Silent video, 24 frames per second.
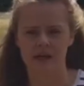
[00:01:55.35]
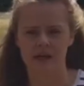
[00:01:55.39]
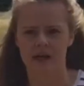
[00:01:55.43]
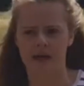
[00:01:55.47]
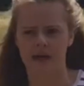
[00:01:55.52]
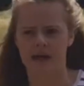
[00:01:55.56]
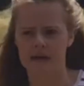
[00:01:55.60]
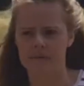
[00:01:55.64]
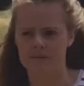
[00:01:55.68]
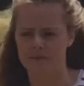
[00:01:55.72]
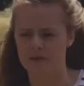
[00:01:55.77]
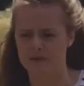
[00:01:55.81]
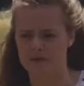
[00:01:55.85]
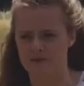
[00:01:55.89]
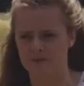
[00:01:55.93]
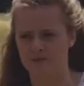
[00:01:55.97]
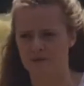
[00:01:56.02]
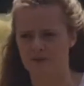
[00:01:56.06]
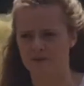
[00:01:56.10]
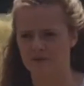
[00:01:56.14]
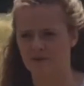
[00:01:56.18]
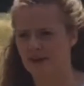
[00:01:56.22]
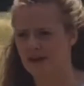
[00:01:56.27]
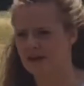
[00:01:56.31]
Uh, most of
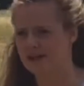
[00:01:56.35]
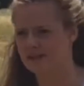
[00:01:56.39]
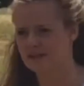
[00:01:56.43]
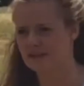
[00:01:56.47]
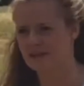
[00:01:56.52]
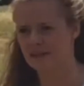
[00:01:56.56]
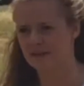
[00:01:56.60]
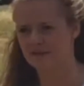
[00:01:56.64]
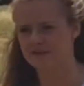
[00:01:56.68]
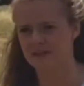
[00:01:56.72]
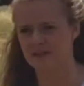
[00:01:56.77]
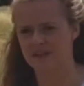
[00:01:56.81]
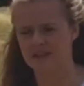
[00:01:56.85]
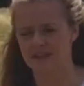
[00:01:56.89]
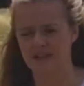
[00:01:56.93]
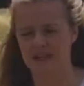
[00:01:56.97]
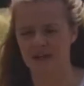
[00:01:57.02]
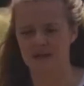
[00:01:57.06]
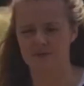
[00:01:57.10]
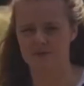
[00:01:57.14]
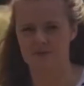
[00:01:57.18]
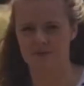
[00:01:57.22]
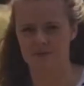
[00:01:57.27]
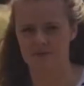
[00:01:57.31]
my friends lived in
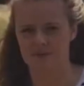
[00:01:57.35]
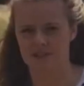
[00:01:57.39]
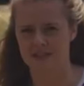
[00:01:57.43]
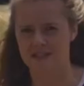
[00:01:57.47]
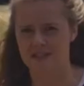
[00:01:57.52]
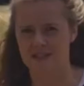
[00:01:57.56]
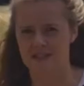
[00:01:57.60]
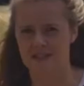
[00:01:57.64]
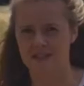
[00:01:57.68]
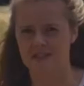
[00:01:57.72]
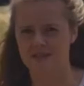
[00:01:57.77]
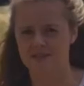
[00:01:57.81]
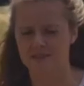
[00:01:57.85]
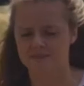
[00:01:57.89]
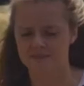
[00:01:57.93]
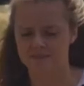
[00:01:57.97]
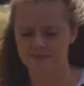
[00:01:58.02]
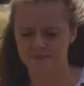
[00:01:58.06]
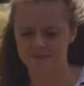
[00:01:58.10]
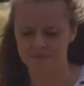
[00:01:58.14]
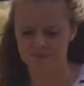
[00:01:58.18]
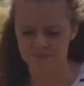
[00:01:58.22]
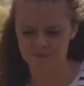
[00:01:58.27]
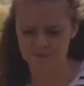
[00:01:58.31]
towns or cities,
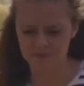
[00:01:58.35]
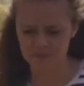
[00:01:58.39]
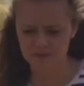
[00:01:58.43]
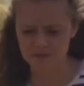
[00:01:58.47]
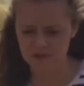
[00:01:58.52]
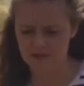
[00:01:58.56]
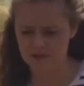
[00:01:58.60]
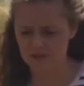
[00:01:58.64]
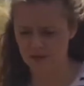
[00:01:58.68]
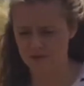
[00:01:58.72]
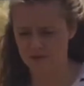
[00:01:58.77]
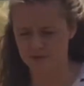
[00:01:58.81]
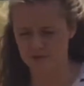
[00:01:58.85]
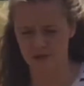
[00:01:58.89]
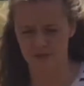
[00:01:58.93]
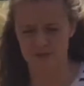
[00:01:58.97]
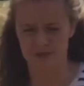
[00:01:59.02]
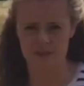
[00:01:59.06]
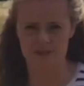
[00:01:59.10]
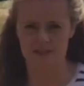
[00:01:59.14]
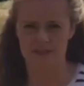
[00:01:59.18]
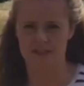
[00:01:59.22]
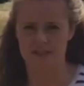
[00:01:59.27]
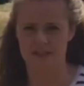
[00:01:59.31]
so it was so
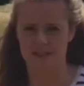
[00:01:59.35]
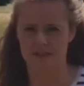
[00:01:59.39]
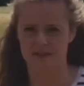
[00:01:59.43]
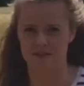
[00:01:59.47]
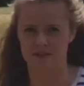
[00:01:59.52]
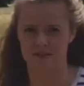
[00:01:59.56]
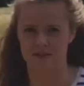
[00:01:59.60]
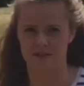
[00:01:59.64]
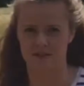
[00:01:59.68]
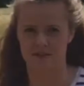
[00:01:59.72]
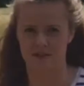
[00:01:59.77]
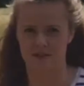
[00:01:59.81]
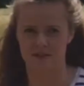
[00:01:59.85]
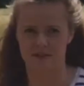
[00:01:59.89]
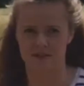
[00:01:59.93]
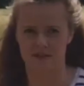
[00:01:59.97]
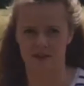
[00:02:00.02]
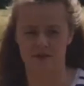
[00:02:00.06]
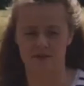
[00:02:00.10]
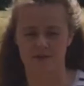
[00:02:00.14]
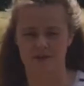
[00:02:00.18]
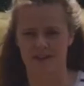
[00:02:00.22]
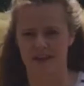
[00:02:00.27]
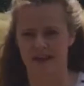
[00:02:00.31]
much easier to, to
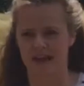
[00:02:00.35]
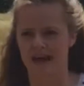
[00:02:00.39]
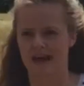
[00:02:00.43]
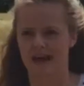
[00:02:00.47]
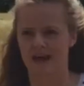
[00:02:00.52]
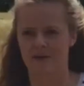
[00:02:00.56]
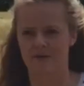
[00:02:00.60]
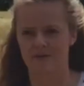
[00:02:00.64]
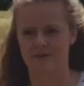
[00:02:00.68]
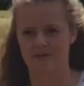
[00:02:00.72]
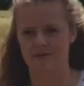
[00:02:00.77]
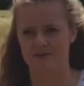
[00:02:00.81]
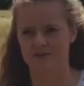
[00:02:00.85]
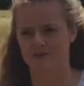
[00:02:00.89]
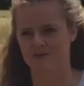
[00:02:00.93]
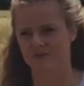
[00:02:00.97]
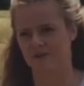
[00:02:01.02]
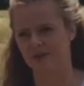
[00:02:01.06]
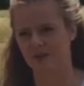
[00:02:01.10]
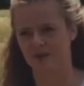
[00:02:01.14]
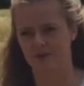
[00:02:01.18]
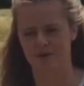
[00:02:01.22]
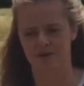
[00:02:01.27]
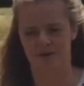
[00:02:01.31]
go to their houses
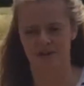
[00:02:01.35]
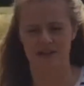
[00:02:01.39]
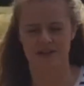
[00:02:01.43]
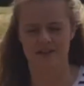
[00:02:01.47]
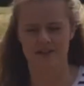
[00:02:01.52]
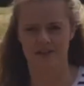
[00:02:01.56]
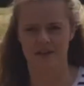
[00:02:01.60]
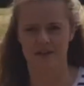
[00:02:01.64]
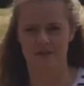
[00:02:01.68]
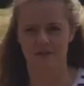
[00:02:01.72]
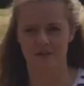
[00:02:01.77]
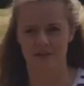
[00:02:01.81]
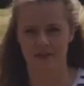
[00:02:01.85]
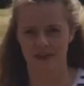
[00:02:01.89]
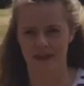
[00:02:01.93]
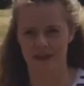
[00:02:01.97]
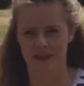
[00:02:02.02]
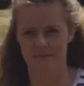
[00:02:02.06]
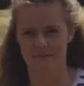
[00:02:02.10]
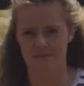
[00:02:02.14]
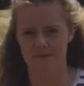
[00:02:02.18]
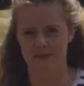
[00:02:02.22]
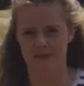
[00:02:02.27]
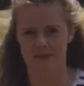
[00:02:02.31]
and go on nights out with
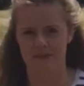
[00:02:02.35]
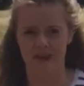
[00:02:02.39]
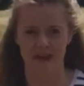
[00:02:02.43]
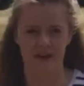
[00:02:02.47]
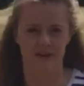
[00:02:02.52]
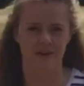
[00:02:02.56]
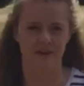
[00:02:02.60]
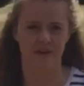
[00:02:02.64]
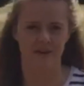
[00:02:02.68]
them in their